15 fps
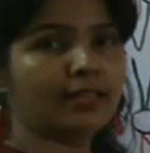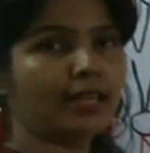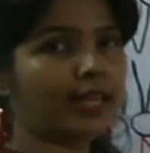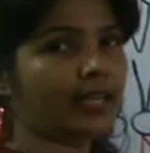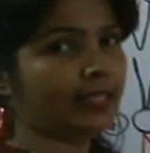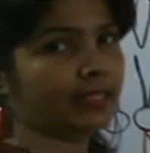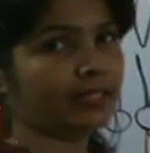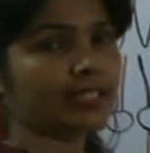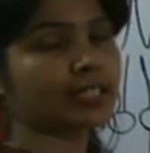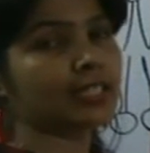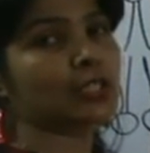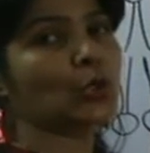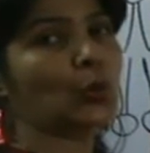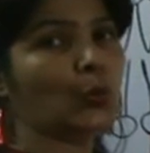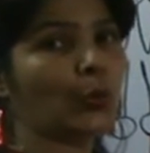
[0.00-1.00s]
And this
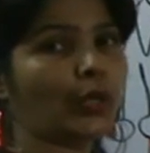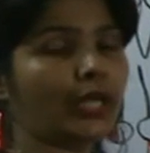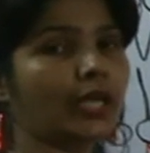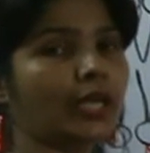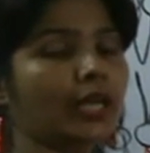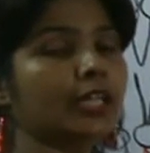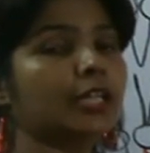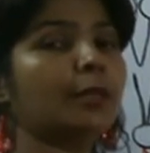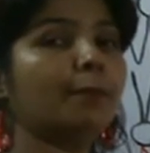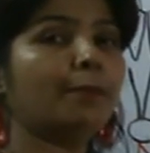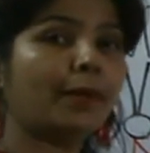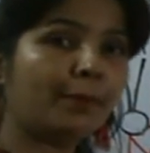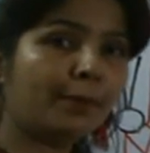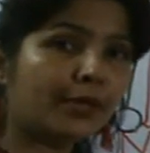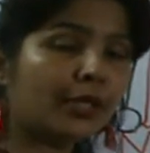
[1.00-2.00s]
is the way the
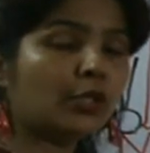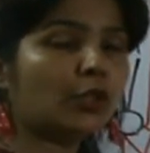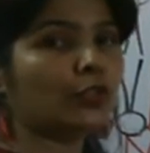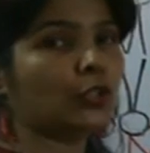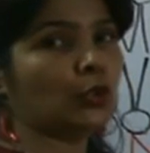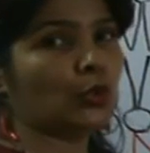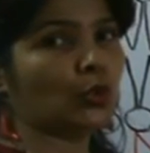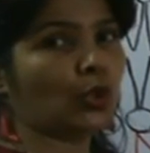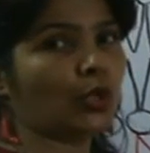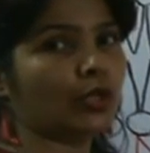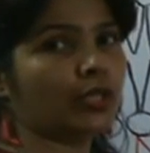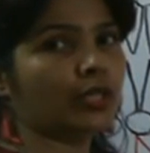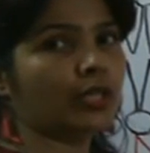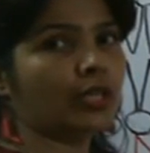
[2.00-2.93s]
membrane of the neuron